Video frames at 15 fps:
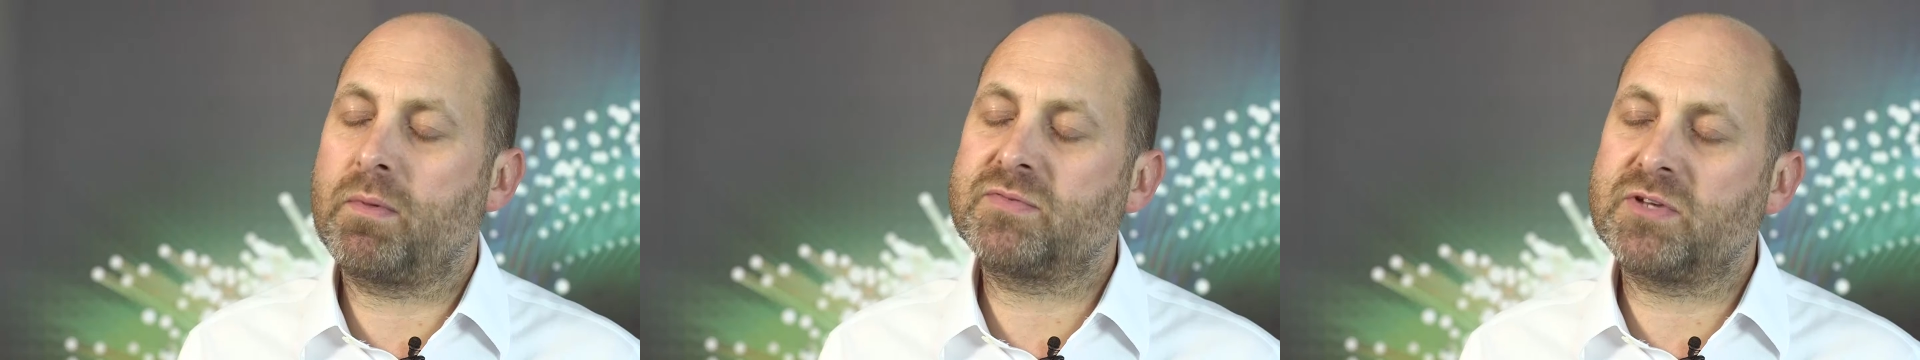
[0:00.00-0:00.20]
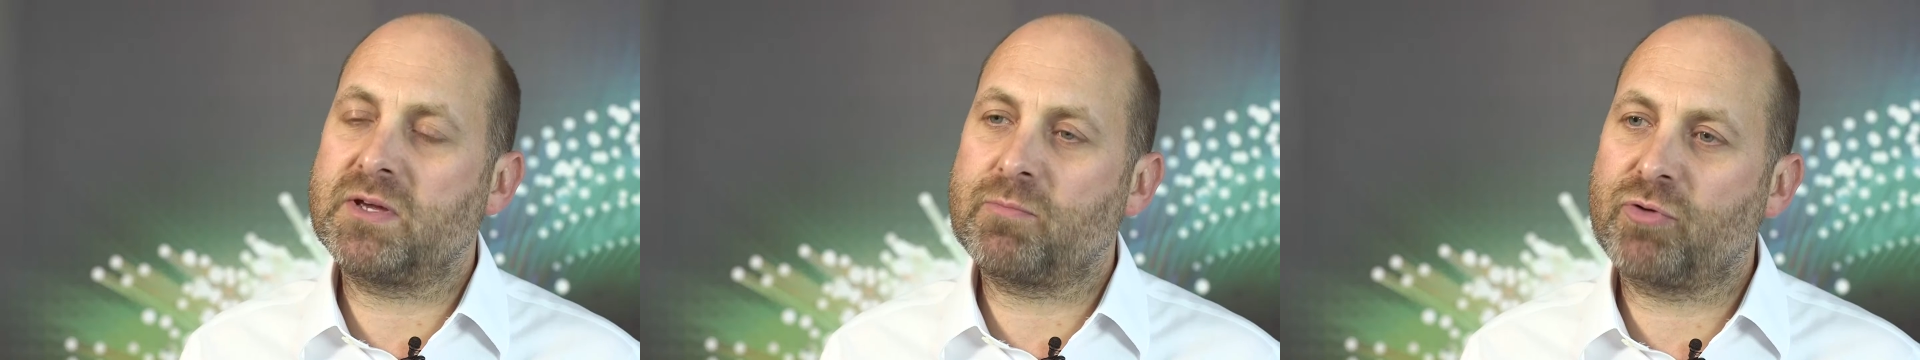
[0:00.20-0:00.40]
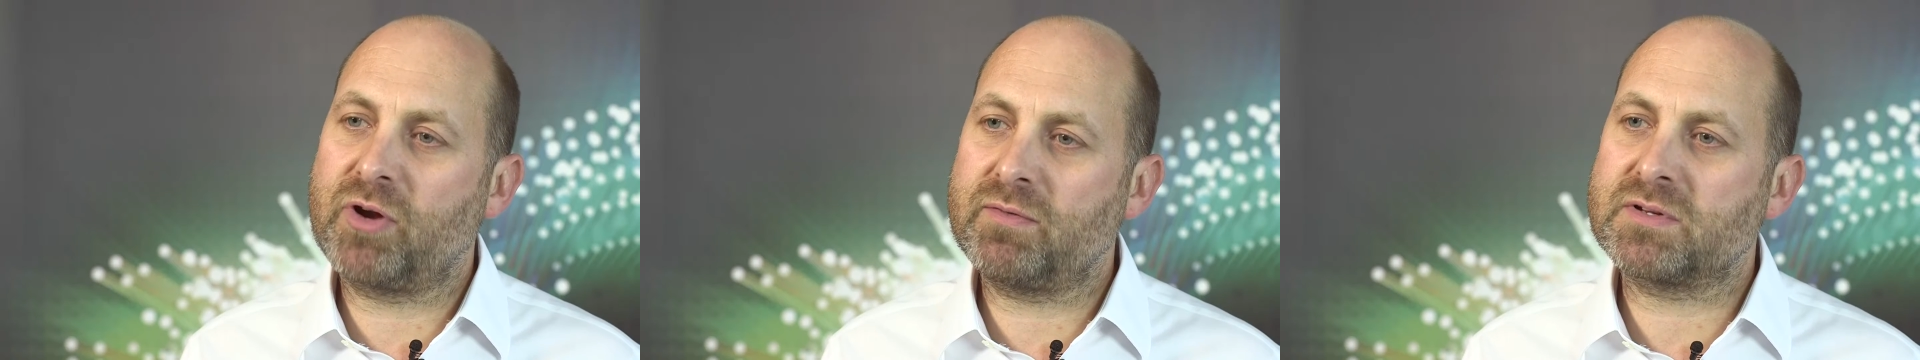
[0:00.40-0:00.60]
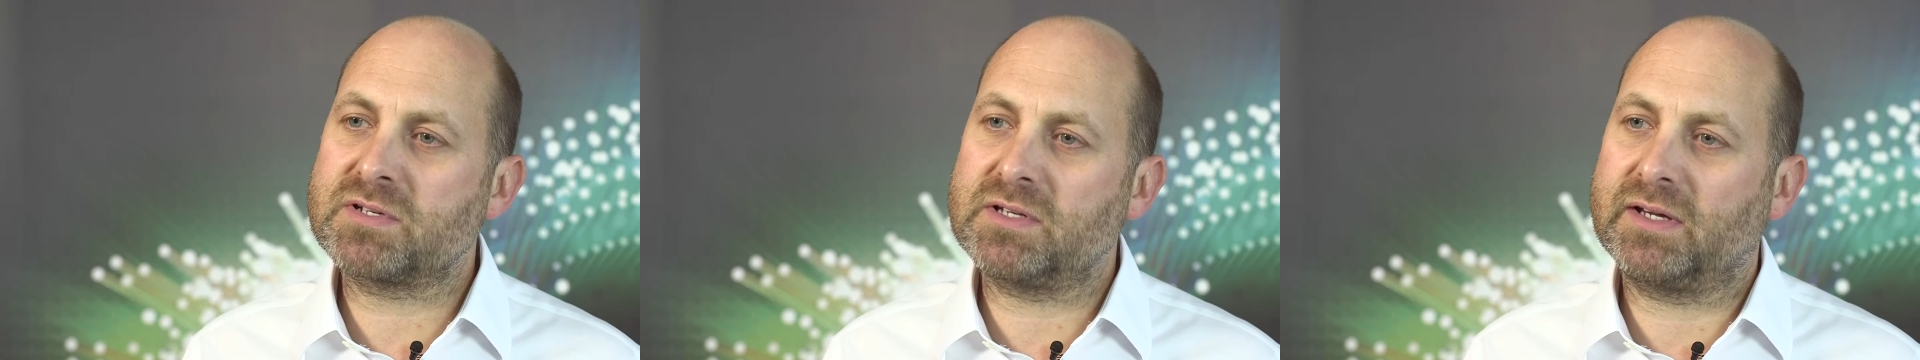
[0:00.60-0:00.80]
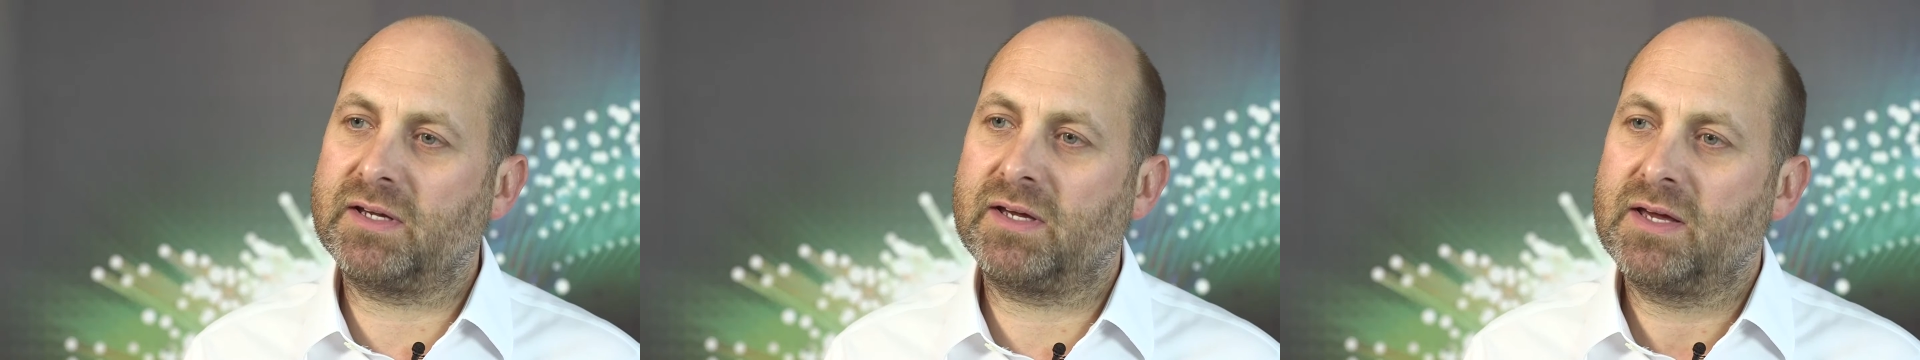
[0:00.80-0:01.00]
we've seen
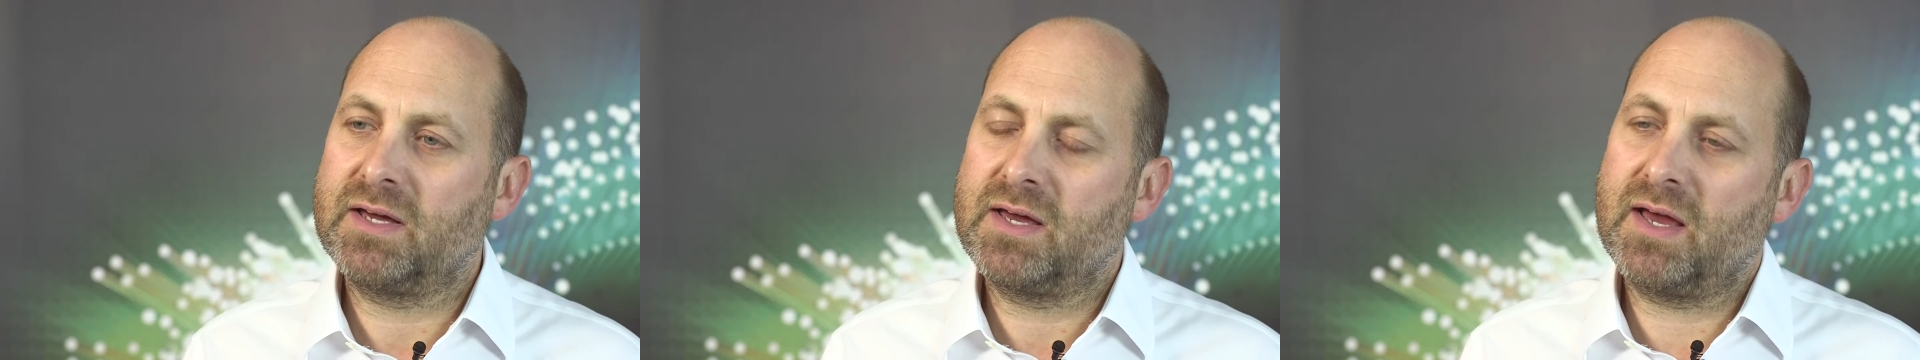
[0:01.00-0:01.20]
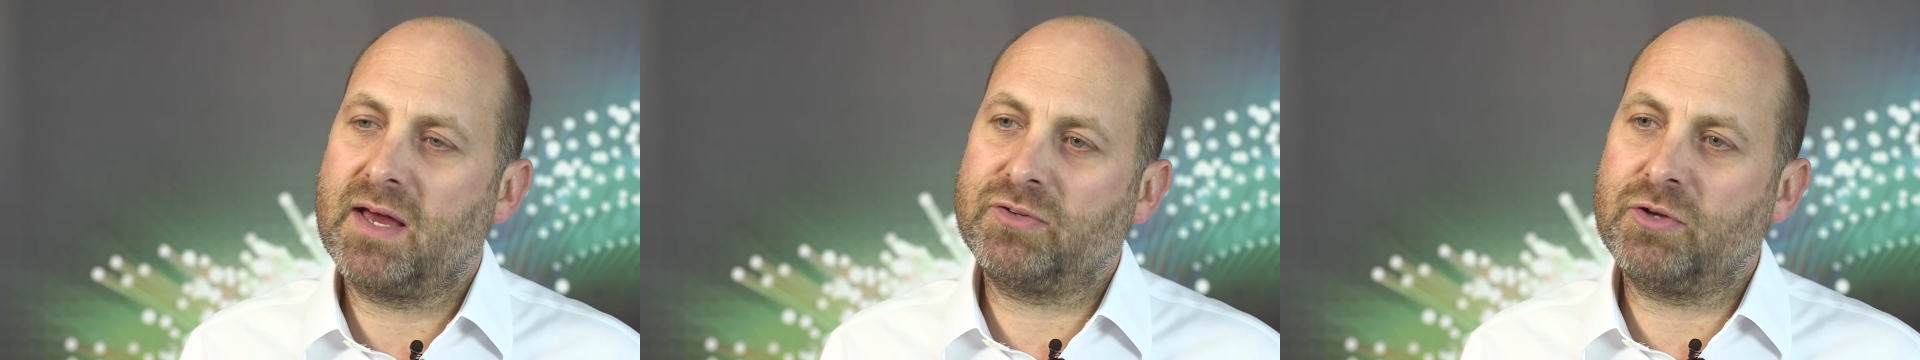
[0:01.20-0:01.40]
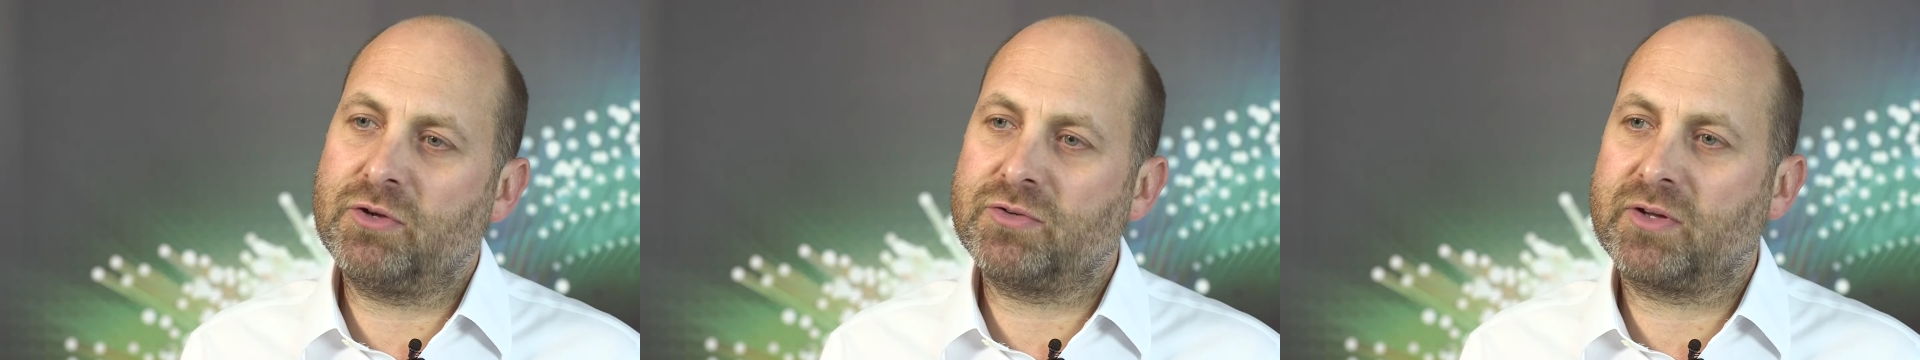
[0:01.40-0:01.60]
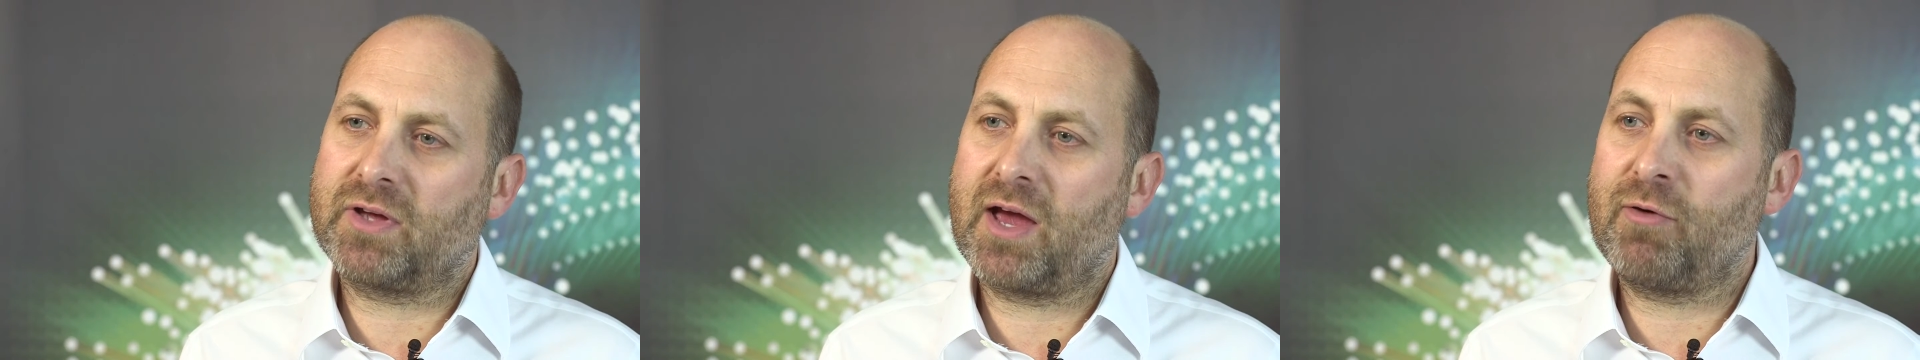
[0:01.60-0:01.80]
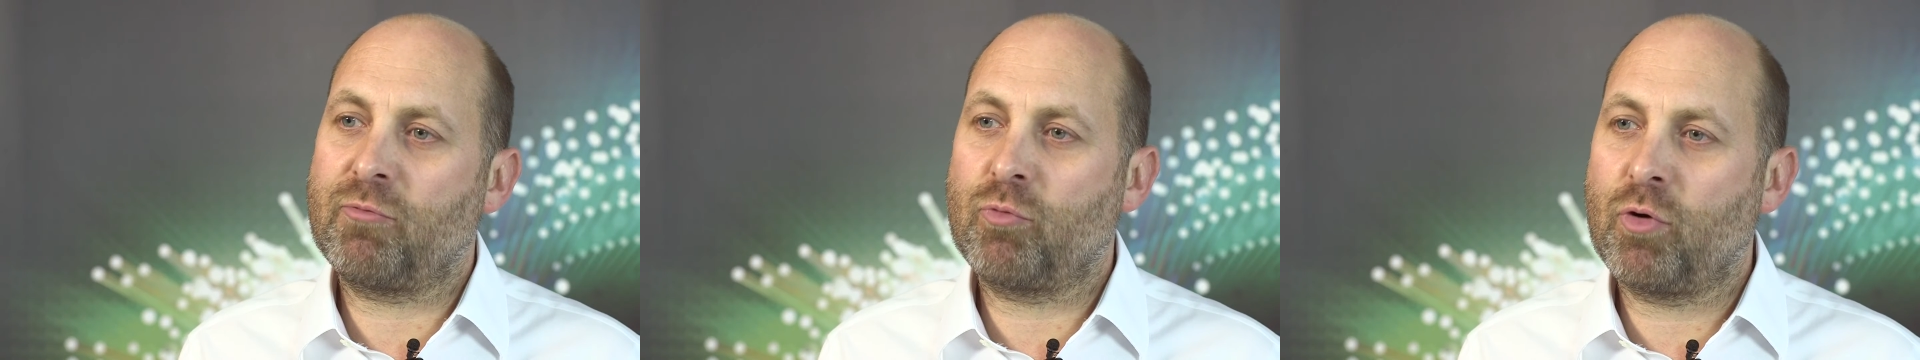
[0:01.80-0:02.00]
previously is using
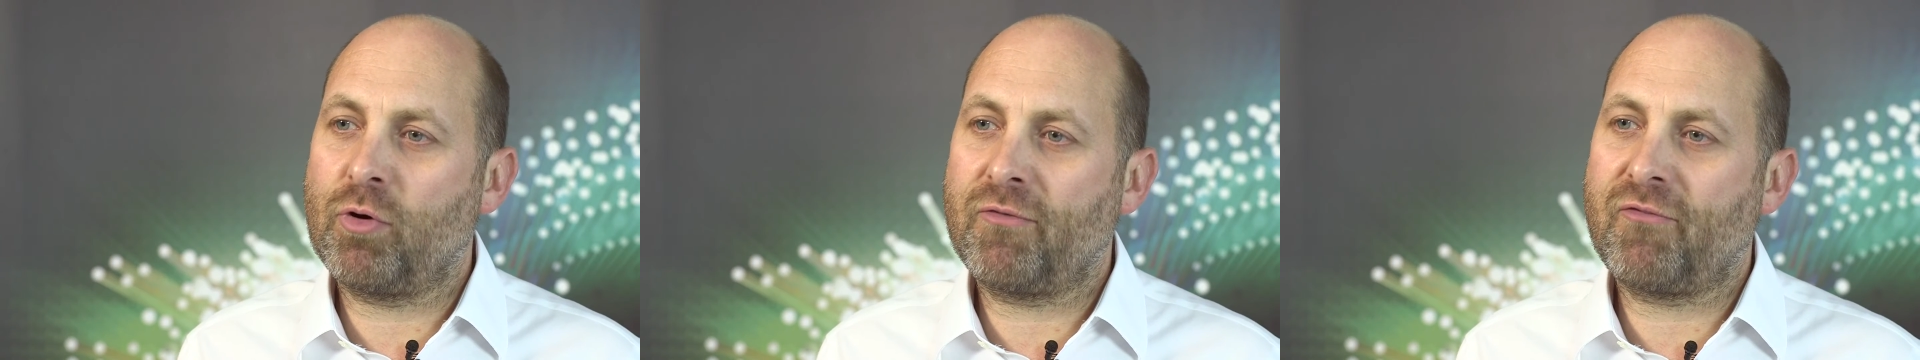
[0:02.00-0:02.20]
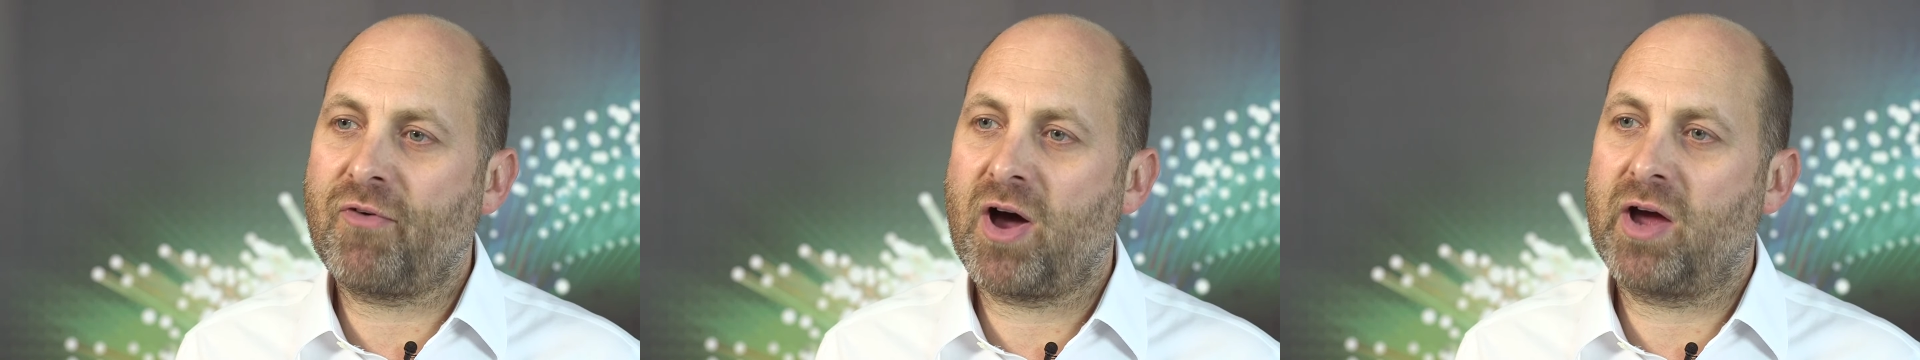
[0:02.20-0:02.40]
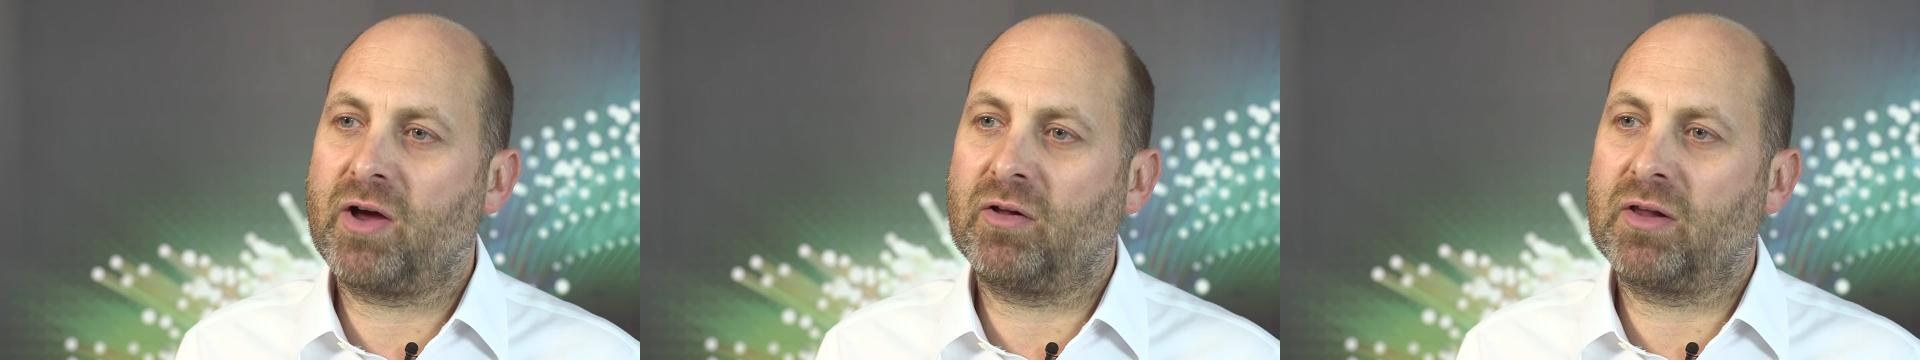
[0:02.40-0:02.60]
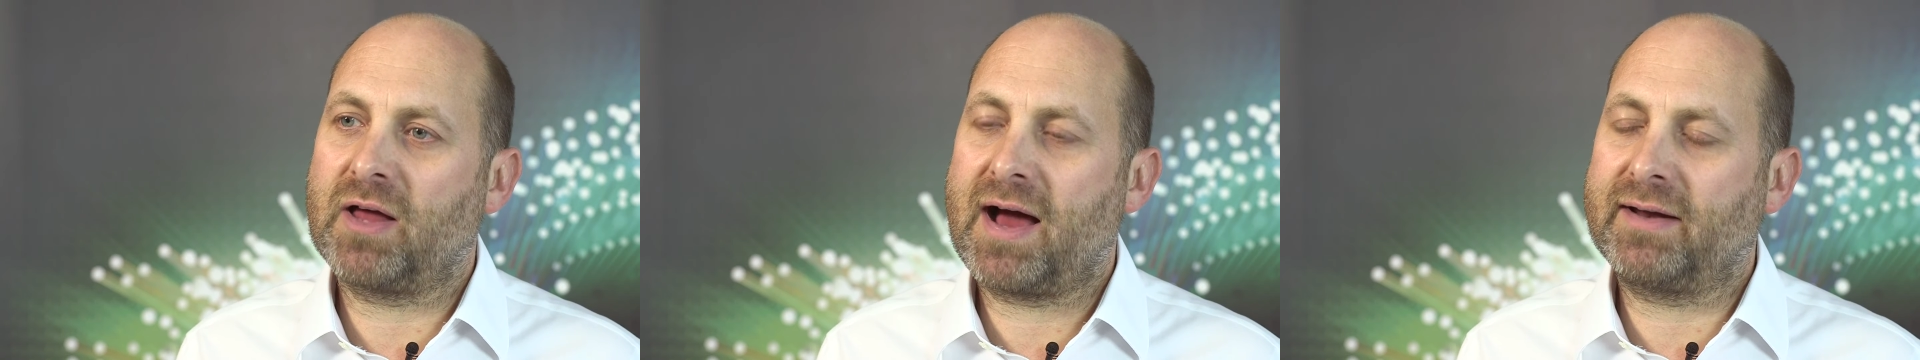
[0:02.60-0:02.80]
a raw file